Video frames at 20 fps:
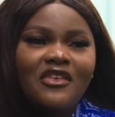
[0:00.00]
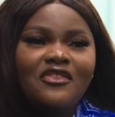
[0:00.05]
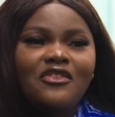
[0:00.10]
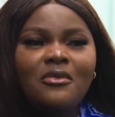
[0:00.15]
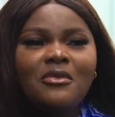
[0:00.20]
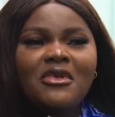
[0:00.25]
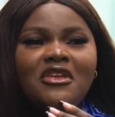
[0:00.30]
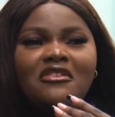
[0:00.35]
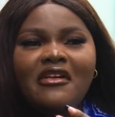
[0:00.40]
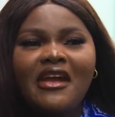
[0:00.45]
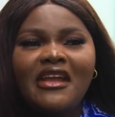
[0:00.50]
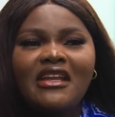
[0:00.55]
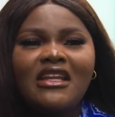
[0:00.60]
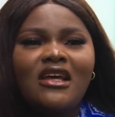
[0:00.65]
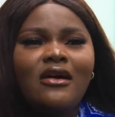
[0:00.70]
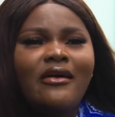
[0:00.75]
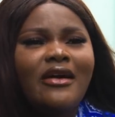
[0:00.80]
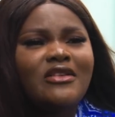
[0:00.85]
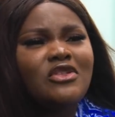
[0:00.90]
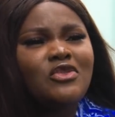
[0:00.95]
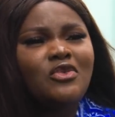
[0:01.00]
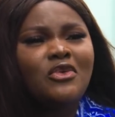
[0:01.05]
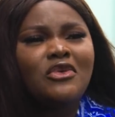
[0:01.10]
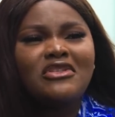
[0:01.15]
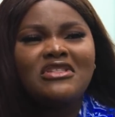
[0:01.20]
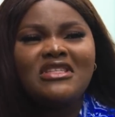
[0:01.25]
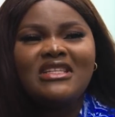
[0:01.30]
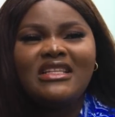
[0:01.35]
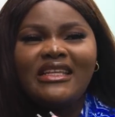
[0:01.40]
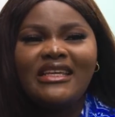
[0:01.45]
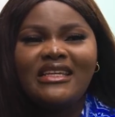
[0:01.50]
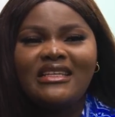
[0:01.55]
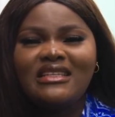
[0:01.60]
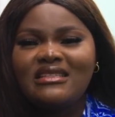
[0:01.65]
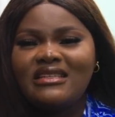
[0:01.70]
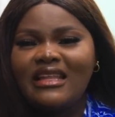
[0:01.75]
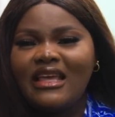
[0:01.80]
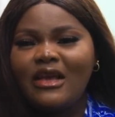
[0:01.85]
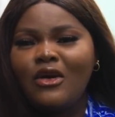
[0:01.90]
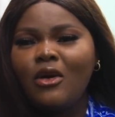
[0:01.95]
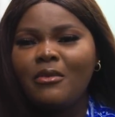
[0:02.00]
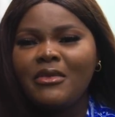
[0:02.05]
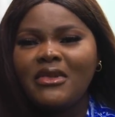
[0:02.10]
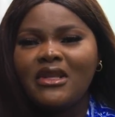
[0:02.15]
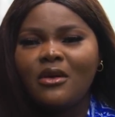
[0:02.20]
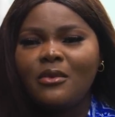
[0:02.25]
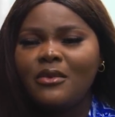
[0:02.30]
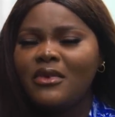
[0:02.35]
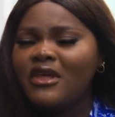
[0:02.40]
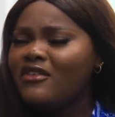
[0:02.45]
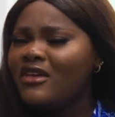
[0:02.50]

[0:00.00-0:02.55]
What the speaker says: for me right now, I just want to see ladies like coming up.